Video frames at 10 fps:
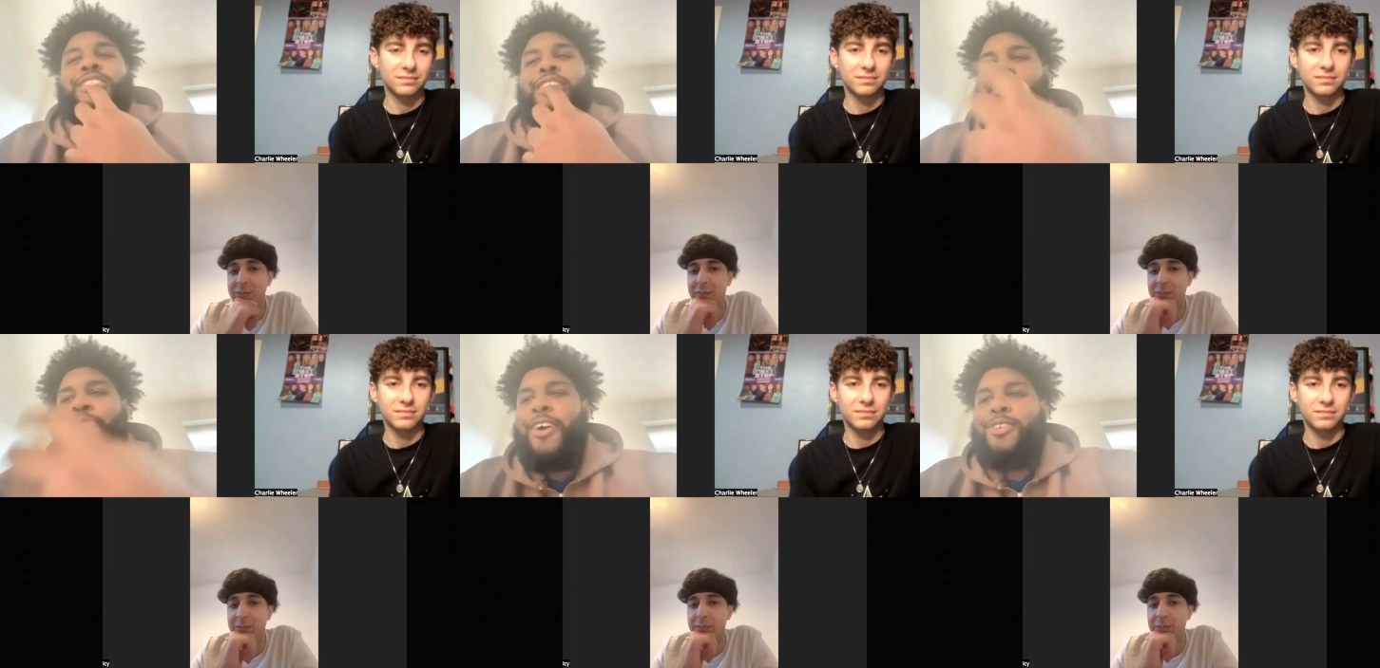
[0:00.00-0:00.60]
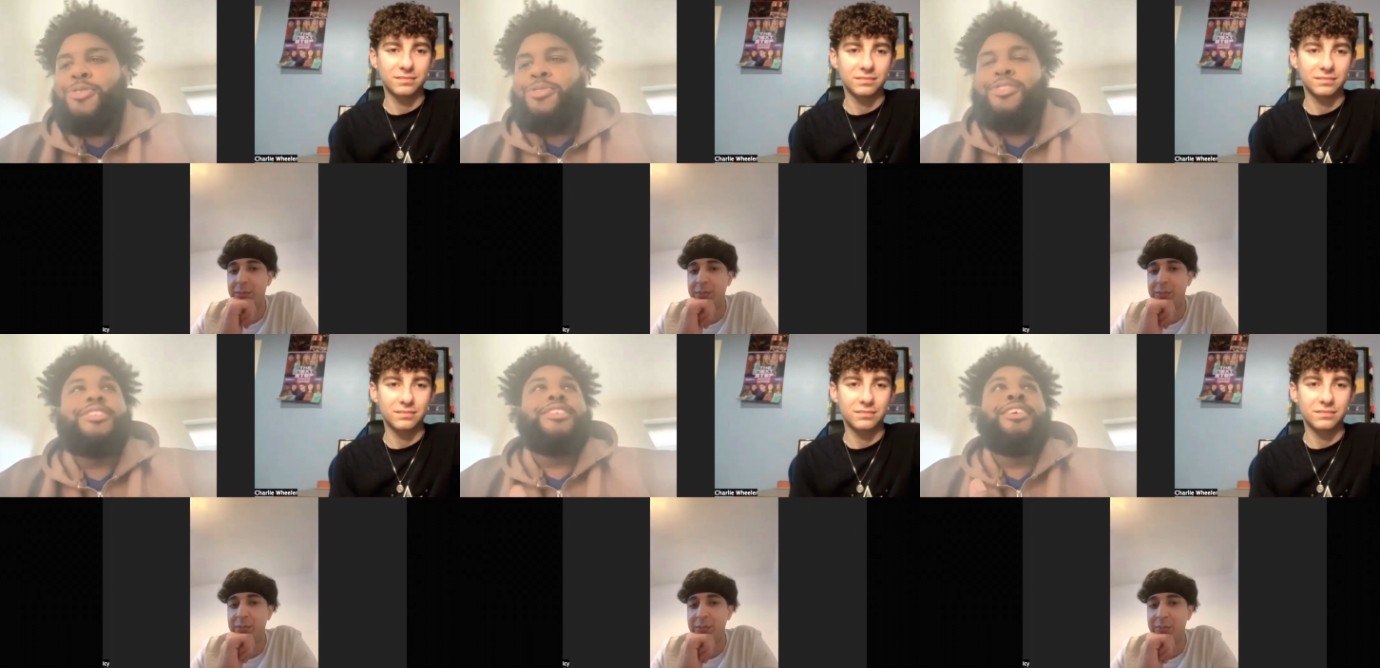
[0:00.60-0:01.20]
Speaker 1: the
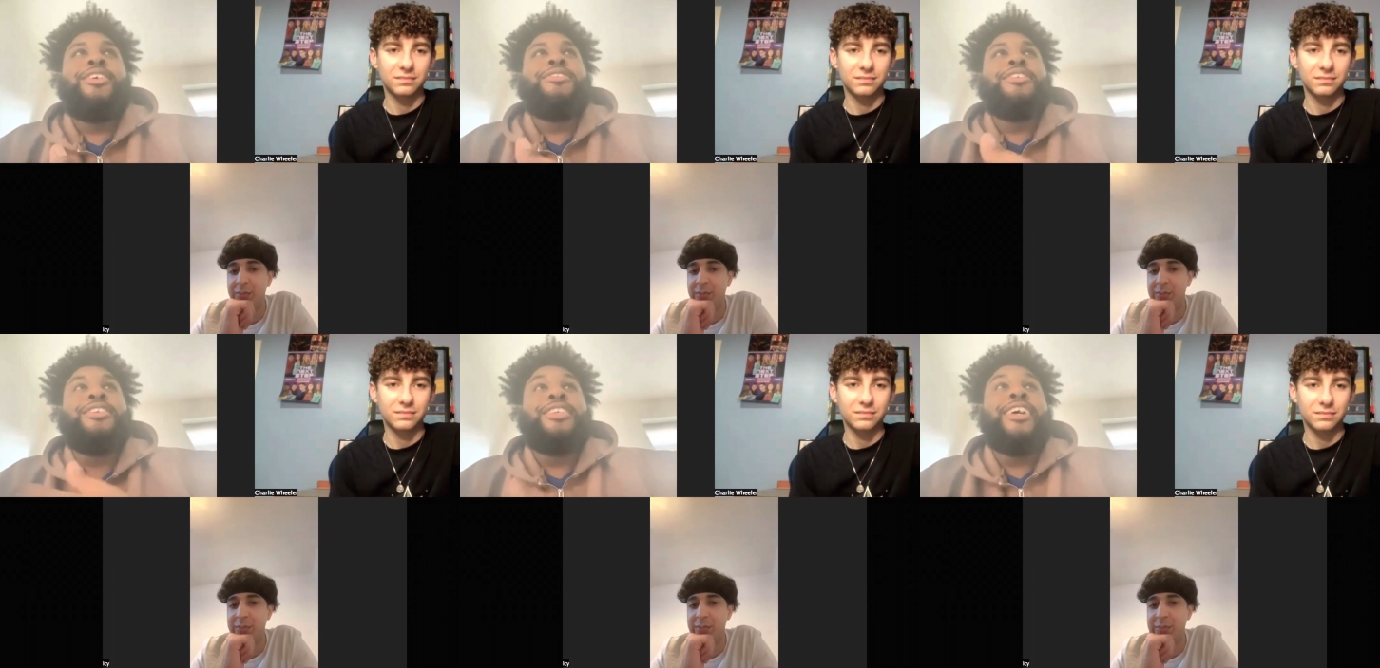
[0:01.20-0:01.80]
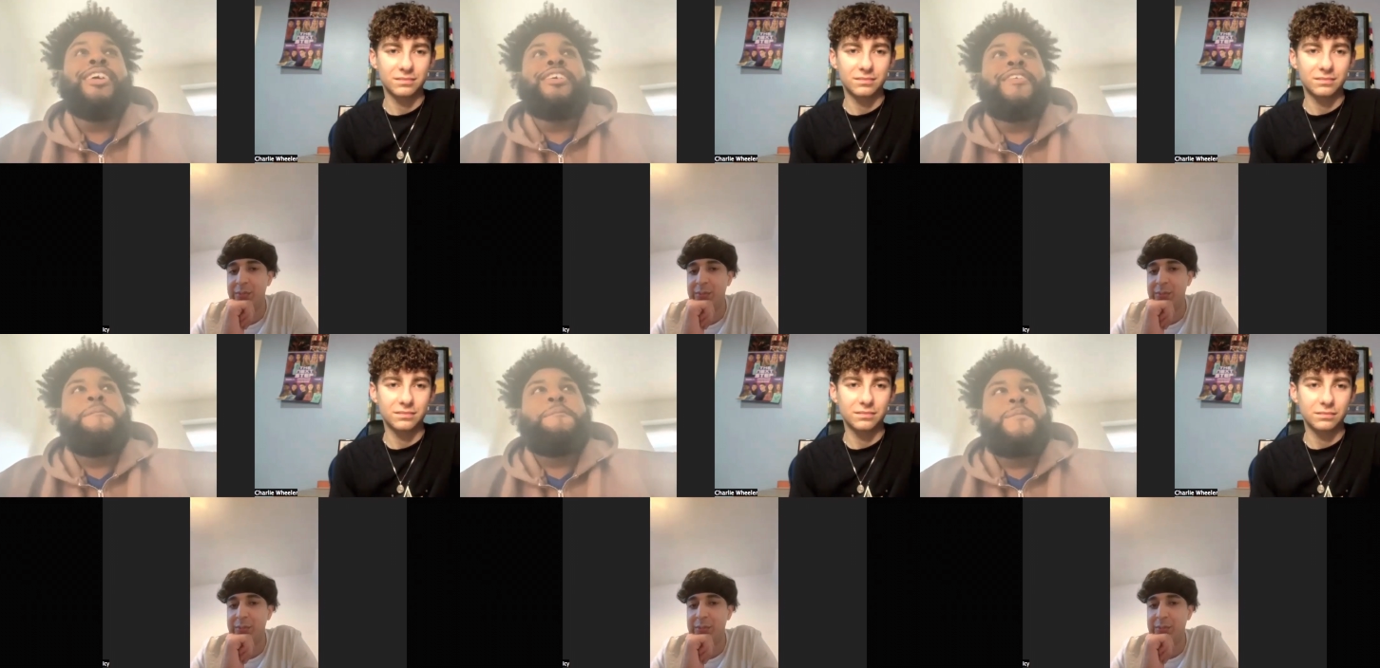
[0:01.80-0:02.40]
semi-finals on the day,
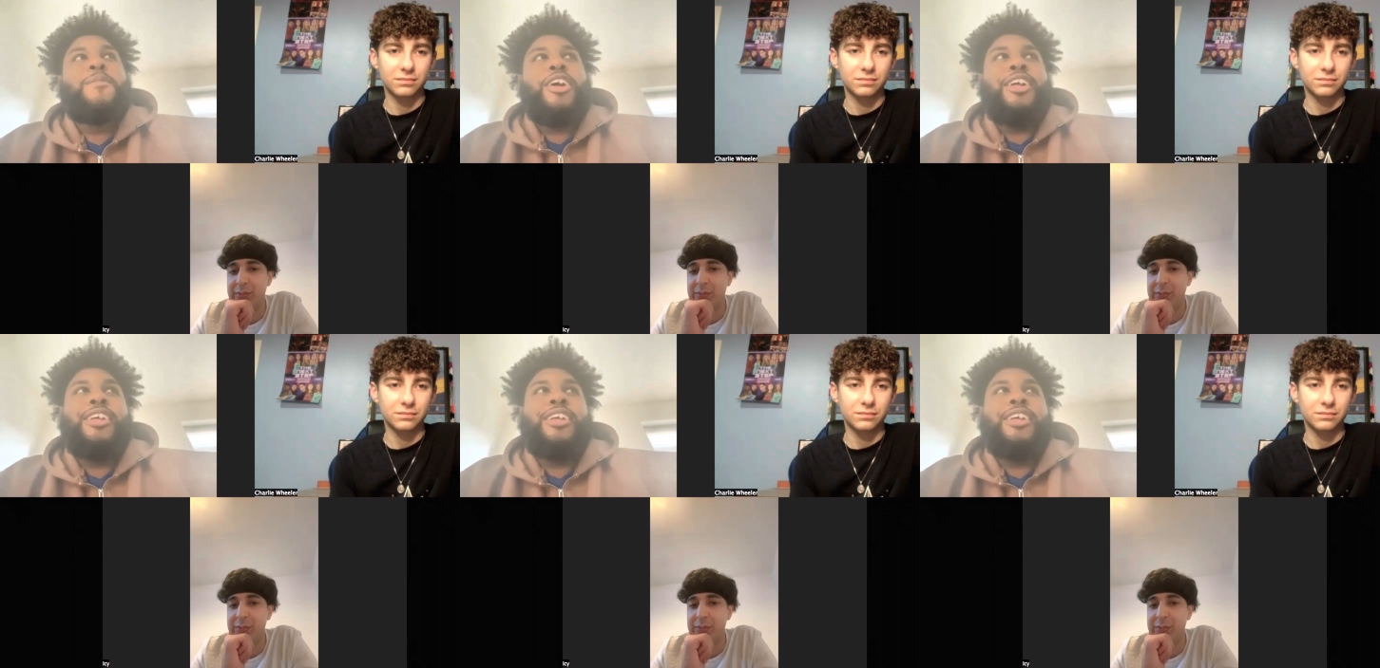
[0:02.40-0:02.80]
and